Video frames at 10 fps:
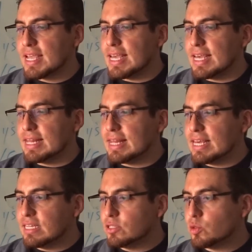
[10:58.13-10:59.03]
In
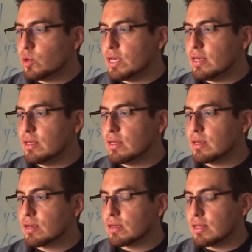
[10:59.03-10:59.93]
this way,
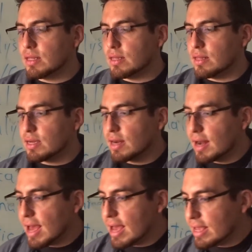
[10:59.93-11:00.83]
the
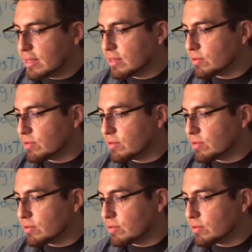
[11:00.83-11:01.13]
client or